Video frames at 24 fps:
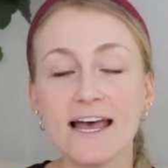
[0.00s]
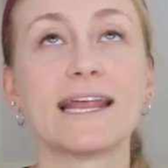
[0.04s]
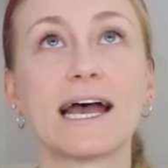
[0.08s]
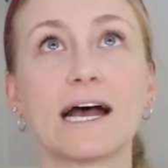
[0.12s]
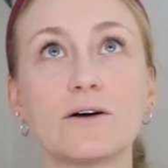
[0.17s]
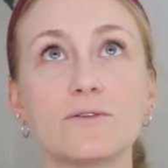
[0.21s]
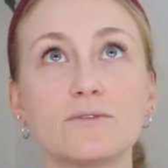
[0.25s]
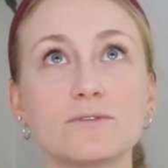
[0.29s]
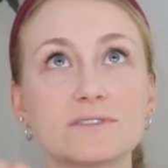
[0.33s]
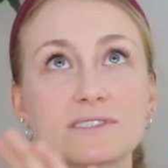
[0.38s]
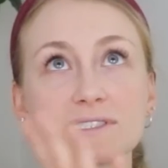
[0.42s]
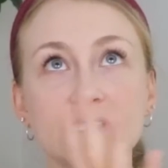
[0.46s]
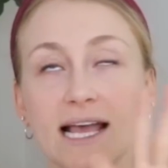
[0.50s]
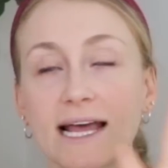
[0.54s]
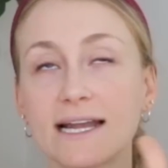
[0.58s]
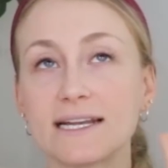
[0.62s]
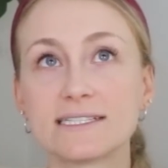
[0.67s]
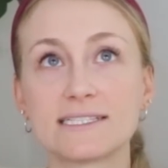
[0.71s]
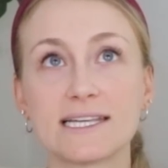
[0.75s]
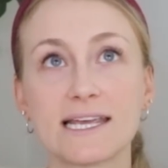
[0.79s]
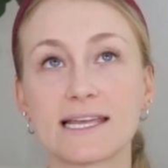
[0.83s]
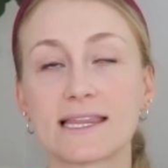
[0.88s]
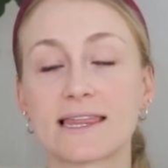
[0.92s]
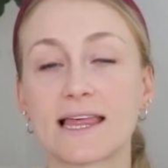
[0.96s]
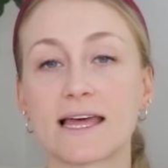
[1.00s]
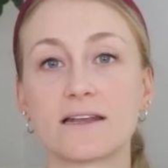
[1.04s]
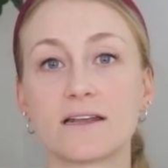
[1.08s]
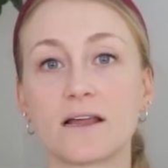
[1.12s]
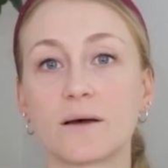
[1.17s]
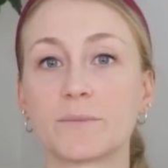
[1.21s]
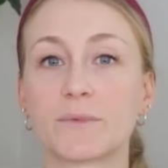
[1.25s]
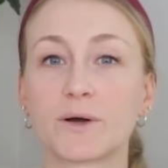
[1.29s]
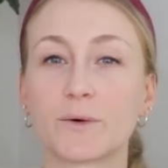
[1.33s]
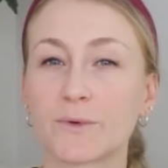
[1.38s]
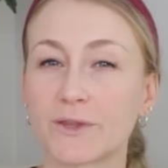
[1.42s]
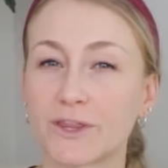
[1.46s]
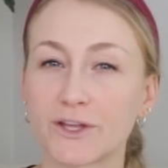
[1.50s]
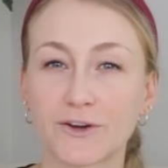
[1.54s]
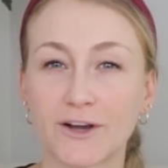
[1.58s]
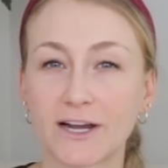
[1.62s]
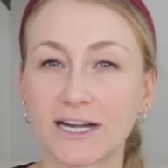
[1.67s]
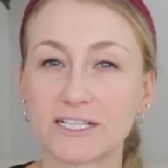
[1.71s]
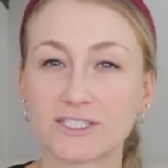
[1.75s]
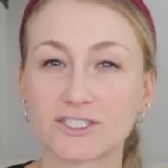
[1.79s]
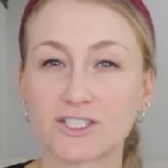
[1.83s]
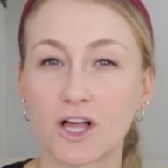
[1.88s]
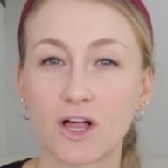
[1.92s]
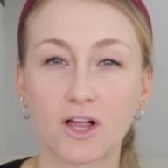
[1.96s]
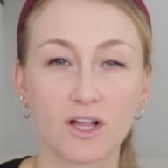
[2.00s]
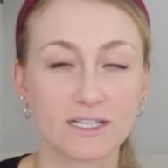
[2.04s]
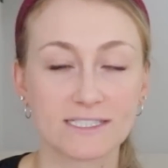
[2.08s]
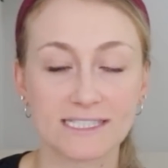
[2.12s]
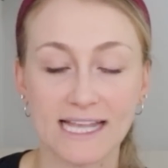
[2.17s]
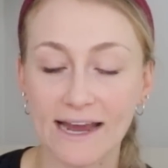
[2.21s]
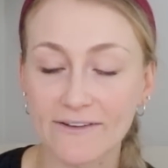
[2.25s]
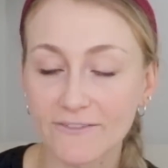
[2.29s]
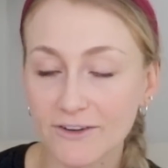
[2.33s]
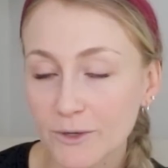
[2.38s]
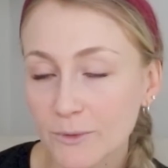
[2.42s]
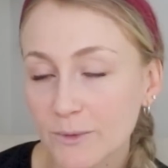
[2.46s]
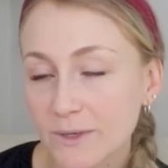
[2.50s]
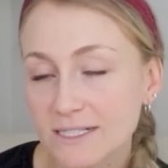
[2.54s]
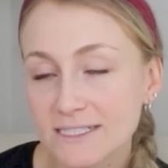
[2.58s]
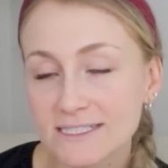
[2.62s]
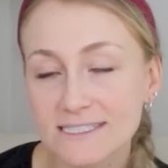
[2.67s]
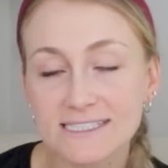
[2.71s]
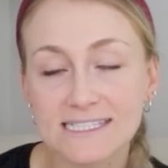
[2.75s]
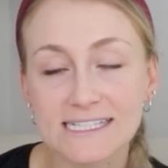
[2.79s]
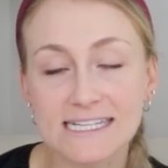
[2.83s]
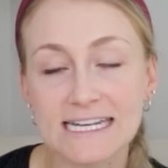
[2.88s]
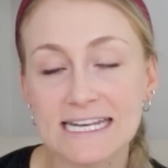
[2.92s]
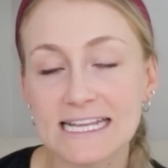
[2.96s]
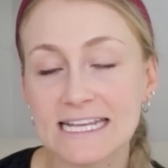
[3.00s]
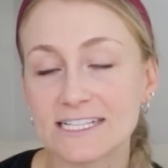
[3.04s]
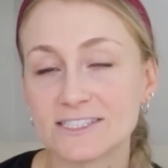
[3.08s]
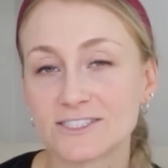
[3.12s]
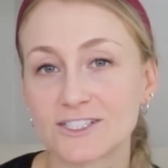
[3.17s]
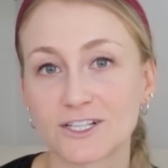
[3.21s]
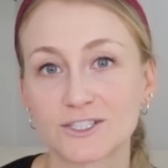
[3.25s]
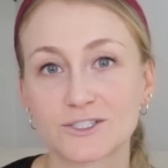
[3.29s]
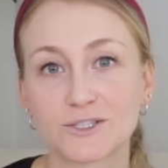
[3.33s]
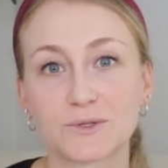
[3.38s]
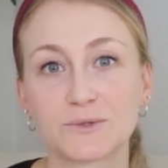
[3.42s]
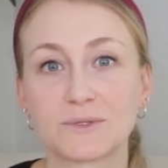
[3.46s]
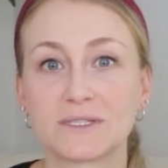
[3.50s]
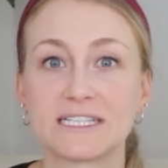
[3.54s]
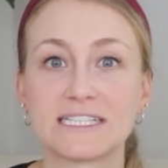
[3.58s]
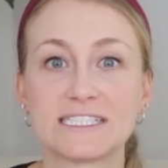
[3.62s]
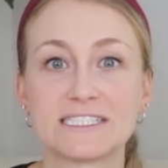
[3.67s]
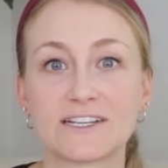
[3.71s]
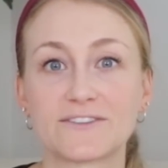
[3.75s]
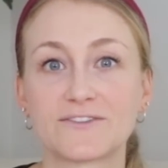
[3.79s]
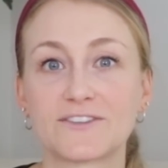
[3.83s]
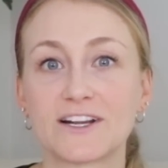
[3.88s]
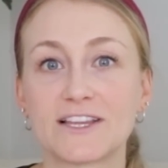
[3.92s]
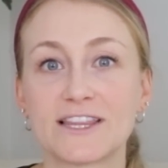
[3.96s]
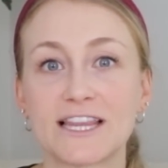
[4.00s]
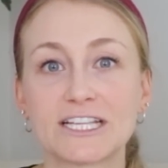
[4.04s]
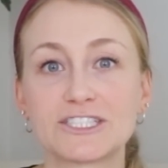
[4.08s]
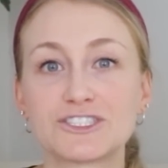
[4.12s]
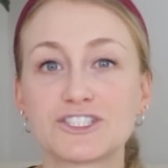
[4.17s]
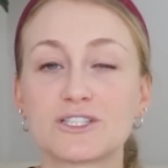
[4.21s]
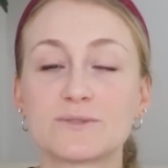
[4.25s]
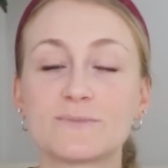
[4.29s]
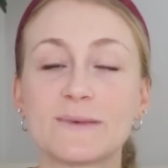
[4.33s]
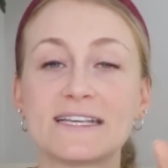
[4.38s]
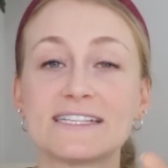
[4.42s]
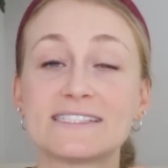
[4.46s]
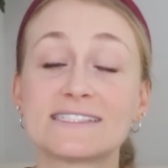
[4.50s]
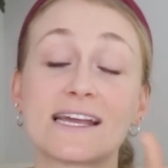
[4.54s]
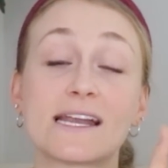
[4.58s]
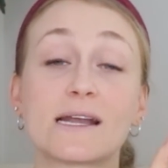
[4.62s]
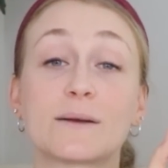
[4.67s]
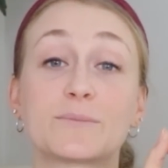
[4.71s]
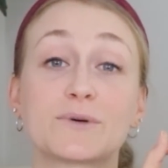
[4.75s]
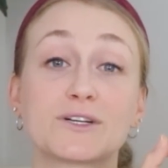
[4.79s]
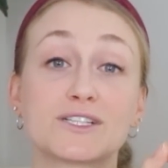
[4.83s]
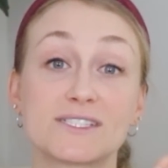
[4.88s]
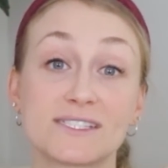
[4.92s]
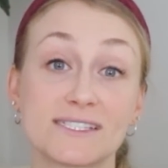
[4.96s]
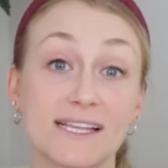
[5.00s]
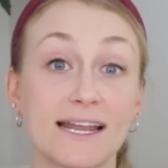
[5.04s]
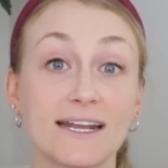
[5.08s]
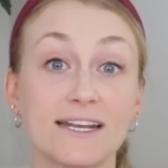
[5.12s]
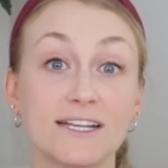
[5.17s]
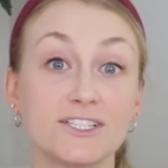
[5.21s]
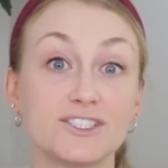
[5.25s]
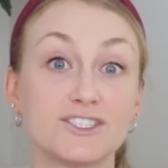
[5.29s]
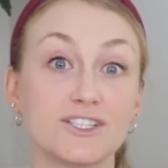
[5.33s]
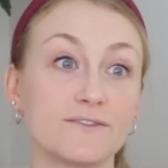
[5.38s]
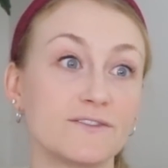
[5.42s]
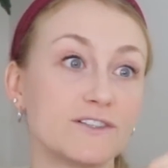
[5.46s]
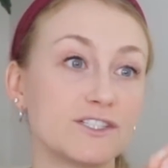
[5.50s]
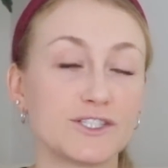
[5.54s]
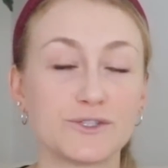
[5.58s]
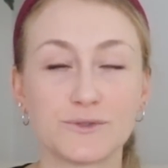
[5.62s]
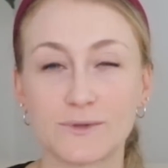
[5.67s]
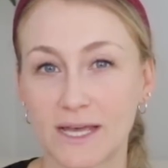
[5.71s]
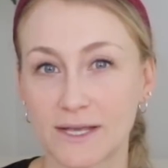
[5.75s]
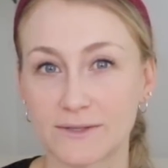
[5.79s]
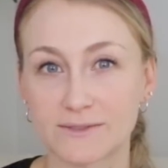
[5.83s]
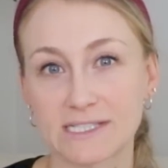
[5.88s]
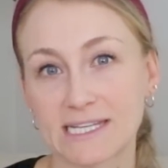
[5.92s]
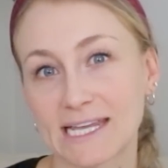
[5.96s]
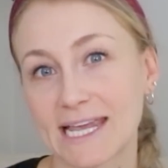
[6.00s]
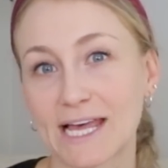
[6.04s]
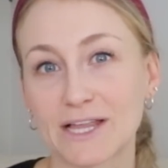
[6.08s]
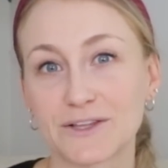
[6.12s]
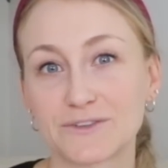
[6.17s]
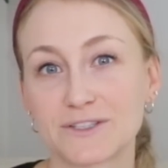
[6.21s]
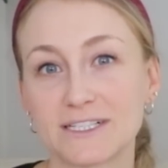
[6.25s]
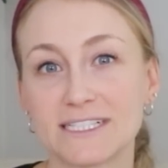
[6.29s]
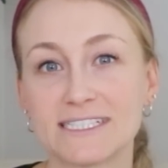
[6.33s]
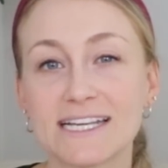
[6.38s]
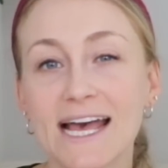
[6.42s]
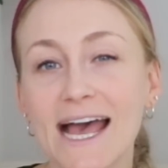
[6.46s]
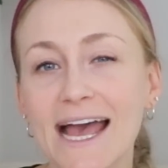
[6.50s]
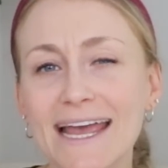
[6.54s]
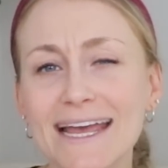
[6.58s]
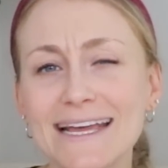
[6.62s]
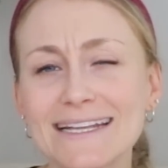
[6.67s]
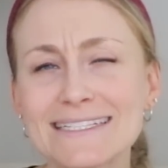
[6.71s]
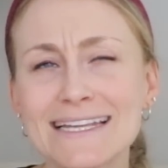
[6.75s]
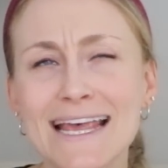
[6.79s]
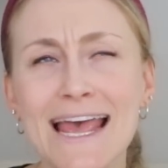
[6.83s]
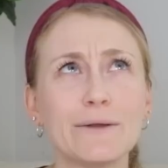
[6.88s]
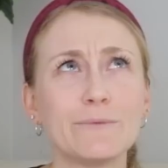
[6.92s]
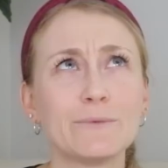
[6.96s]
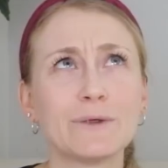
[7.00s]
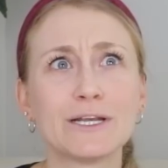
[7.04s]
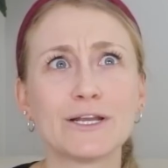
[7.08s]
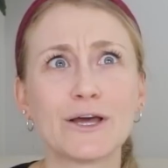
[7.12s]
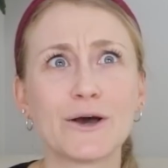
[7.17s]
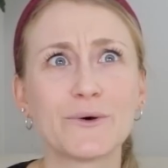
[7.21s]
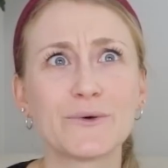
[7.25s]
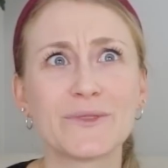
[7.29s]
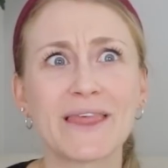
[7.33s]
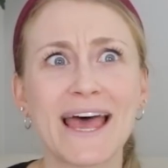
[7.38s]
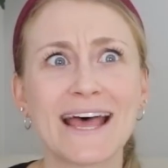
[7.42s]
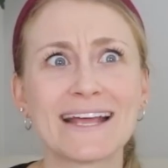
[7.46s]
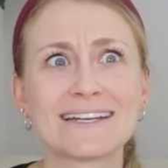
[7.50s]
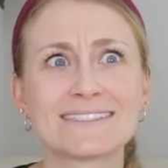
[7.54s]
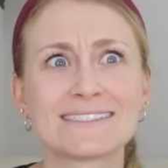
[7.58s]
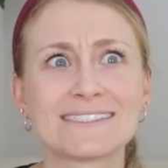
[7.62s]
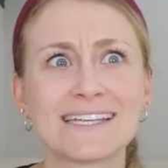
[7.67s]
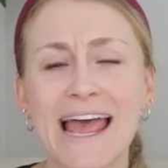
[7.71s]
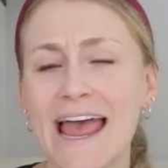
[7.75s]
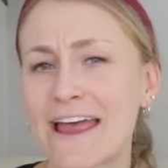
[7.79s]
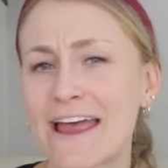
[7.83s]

Now, kind of take that number with a grain of salt because everyone's needs are totally different. That's just based on a percentage of a 2,000 calorie diet. And we know that